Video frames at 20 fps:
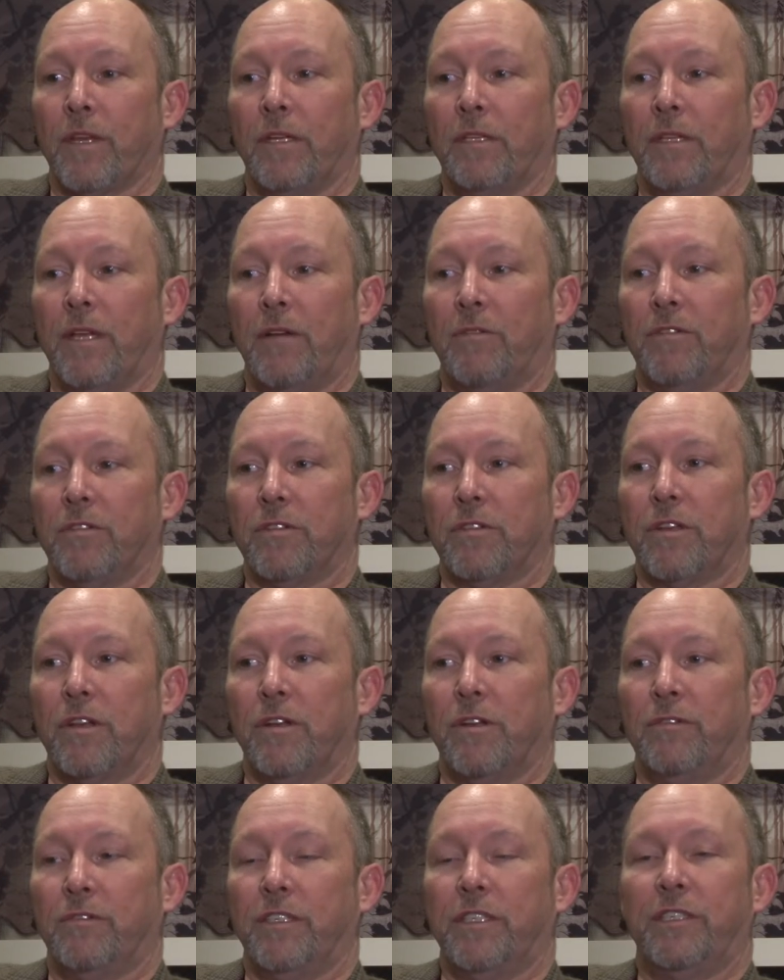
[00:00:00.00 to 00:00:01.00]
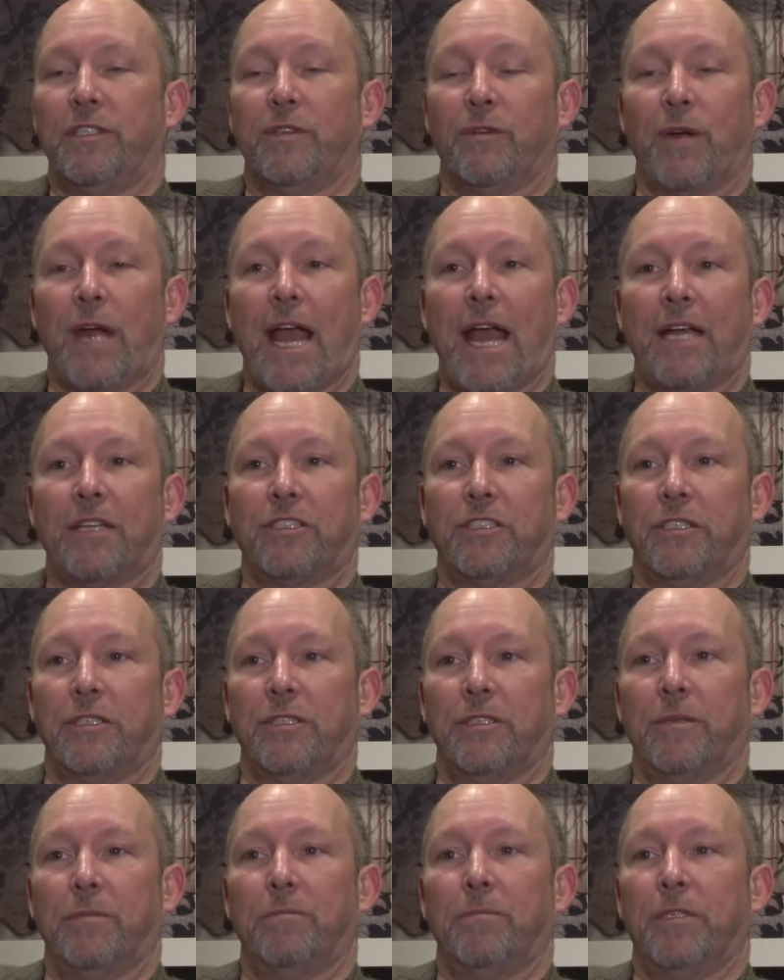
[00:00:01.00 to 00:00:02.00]
levels of
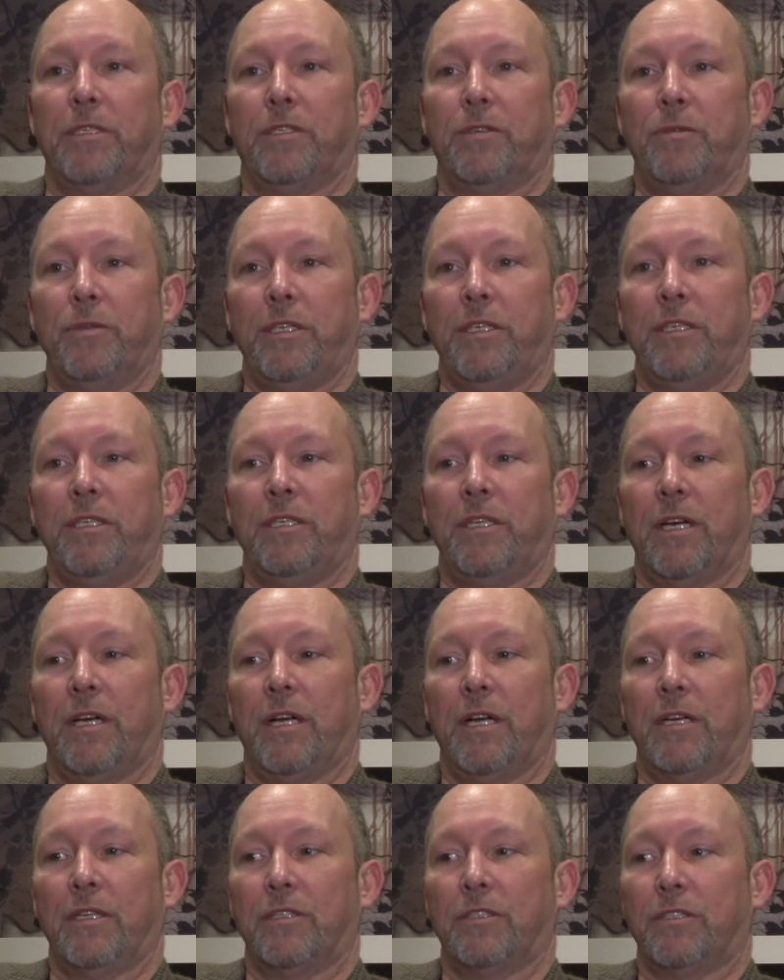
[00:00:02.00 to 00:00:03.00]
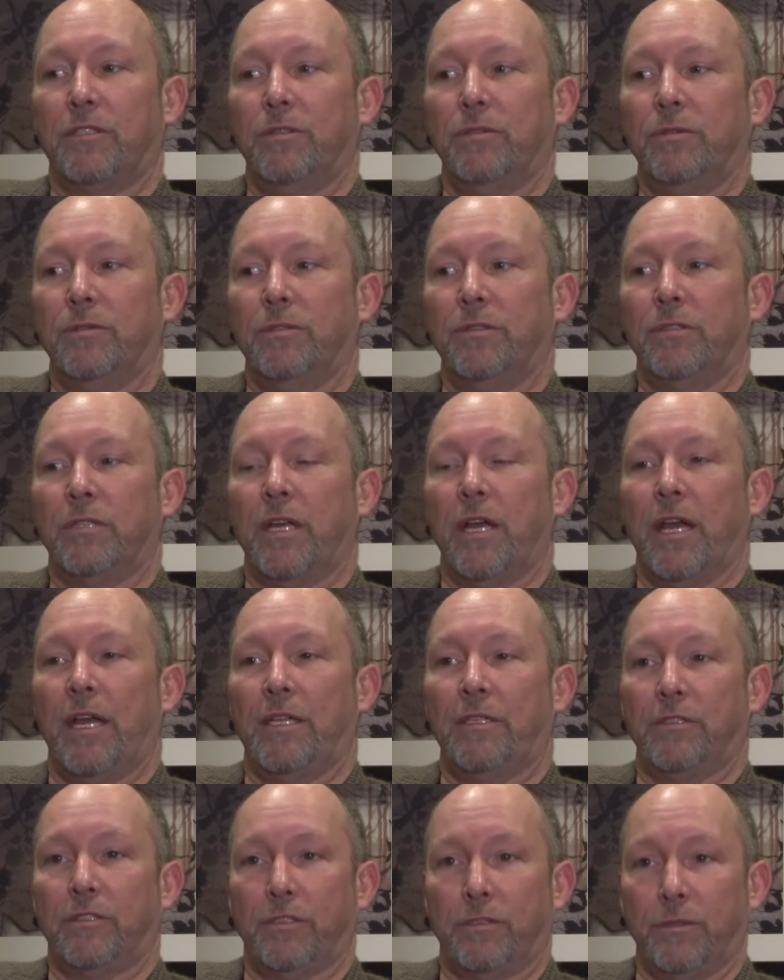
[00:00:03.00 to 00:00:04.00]
interaction between uh, student
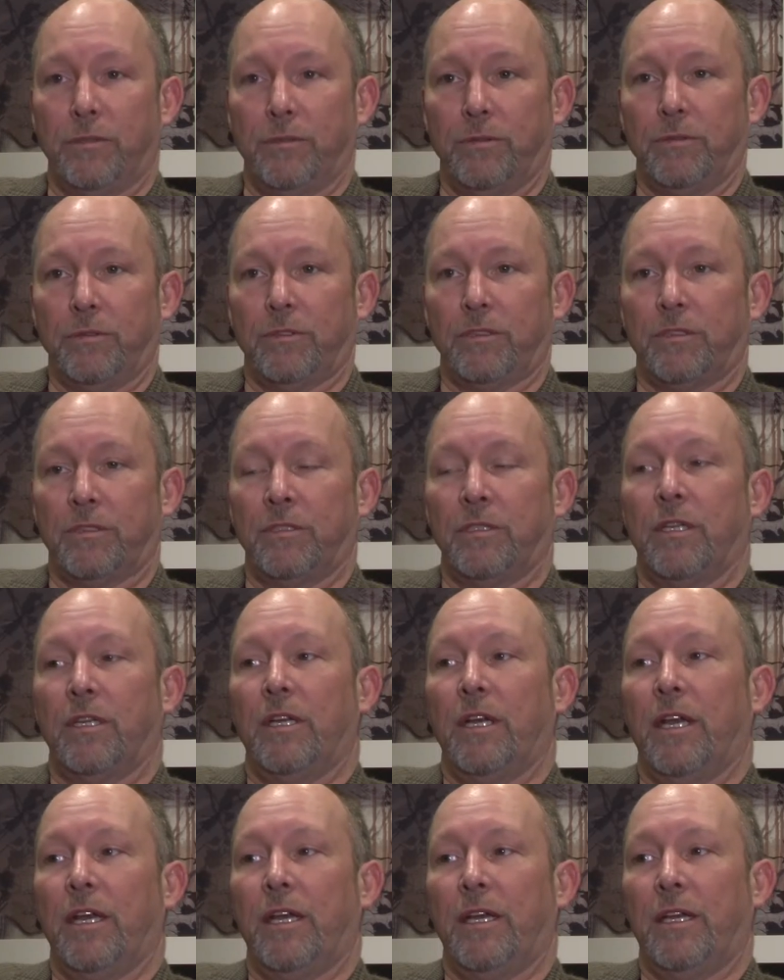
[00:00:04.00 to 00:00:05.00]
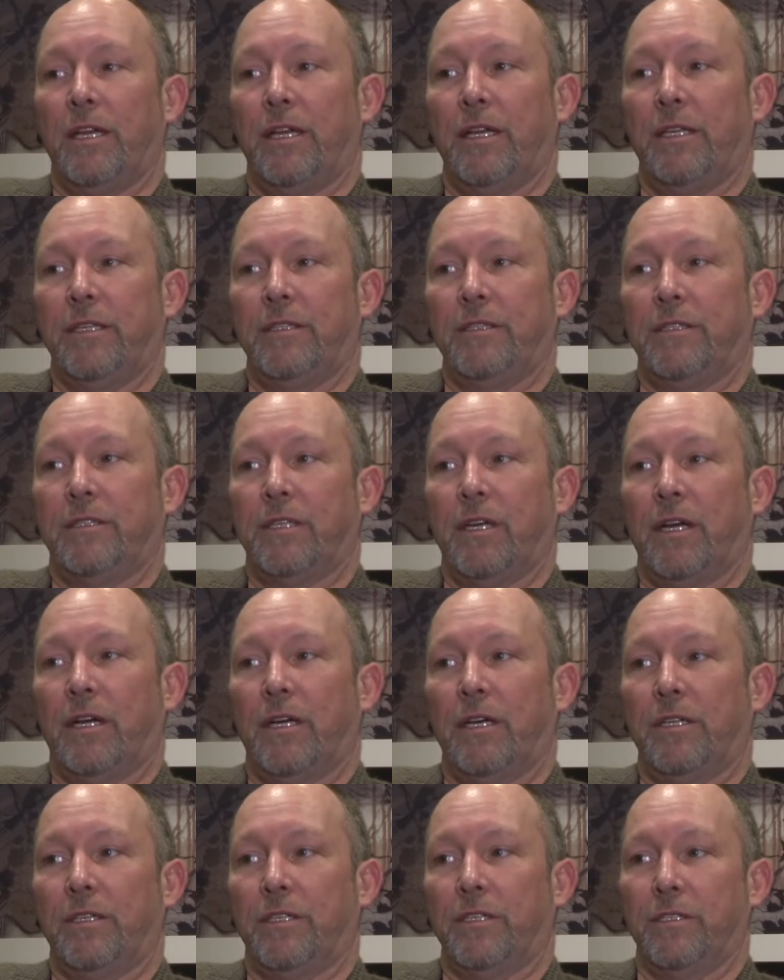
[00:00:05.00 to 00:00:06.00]
and students and
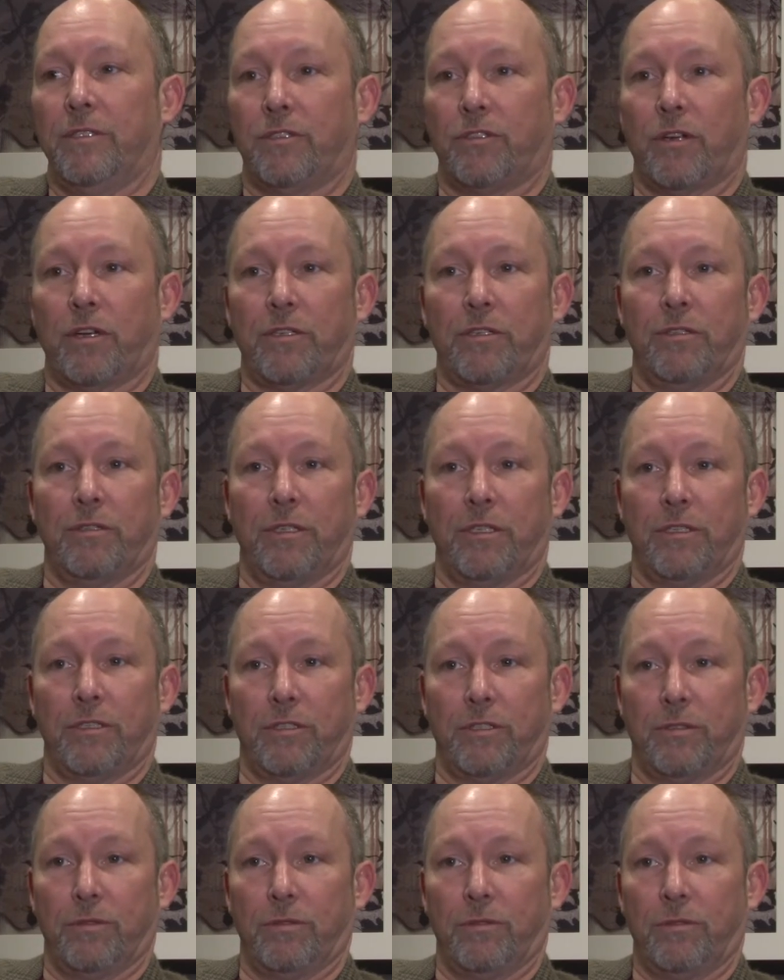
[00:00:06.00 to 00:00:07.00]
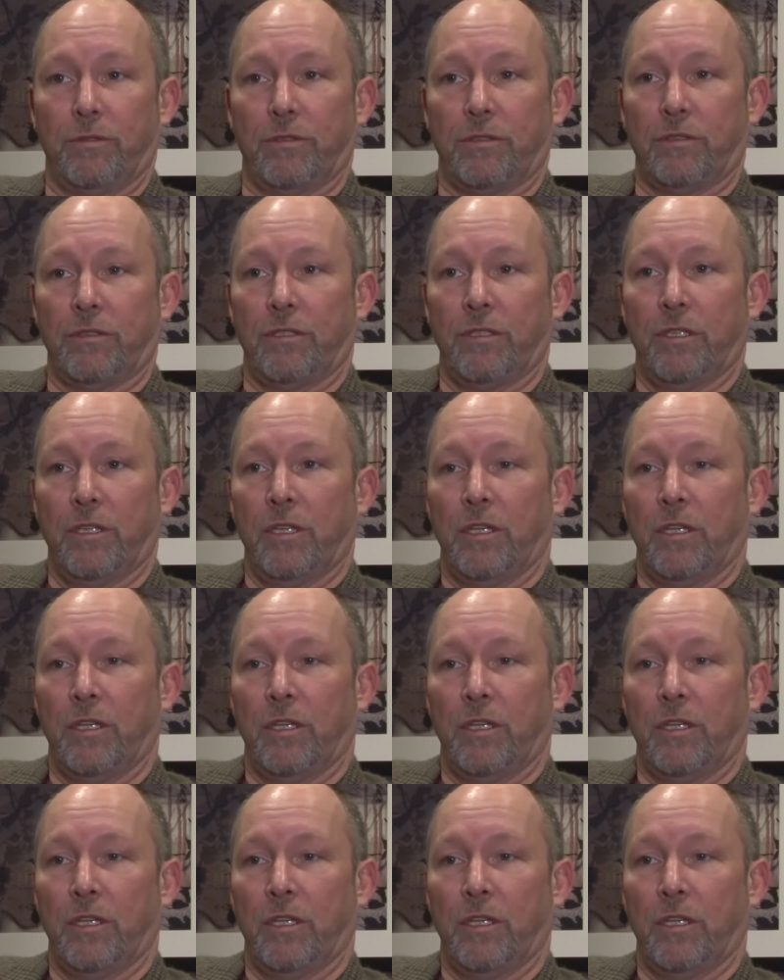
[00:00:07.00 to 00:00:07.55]
uh, the instructor and the students